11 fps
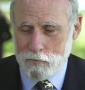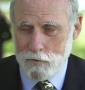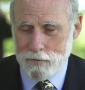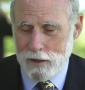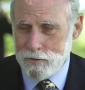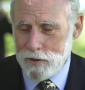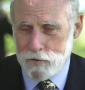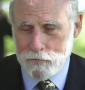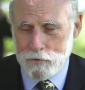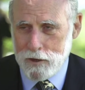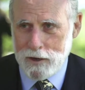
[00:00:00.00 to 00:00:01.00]
We've got these
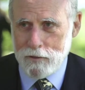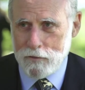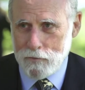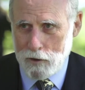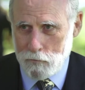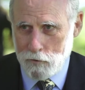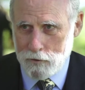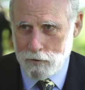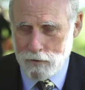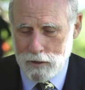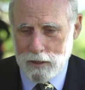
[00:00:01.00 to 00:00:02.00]
different kinds of
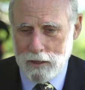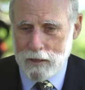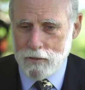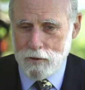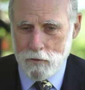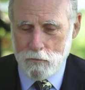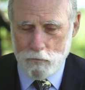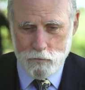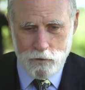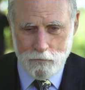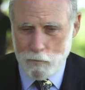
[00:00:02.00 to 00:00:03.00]
networks. They're
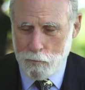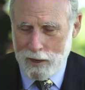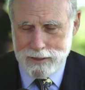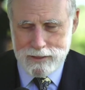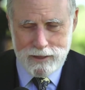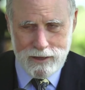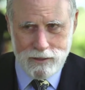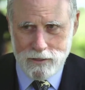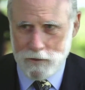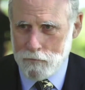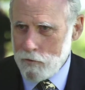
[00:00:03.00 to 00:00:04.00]
different packet
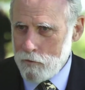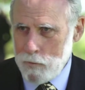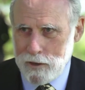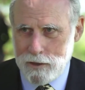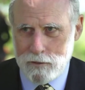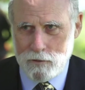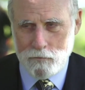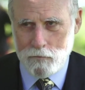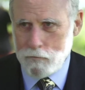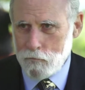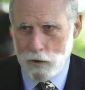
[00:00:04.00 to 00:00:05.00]
sizes, different speeds,
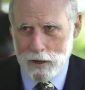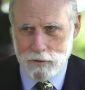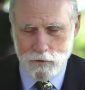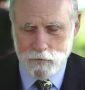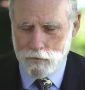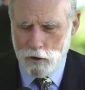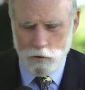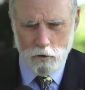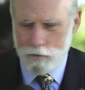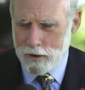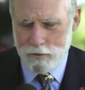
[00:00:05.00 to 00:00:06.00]
different rates, different
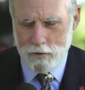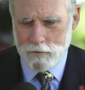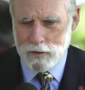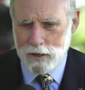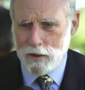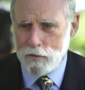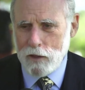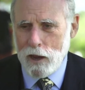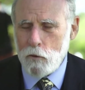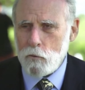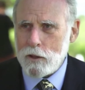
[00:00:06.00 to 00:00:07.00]
error rates, and everything else.
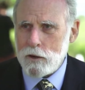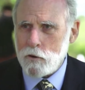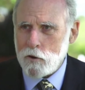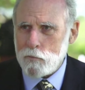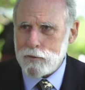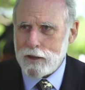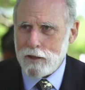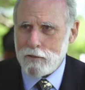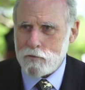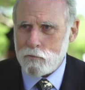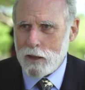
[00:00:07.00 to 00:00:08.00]
How are we going to hook them
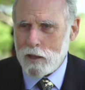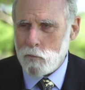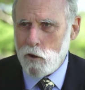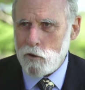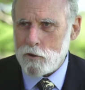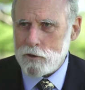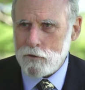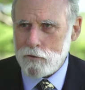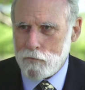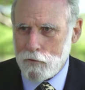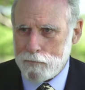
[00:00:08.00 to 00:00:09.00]
together and make them all look
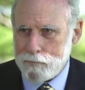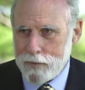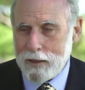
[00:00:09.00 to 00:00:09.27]
uniform?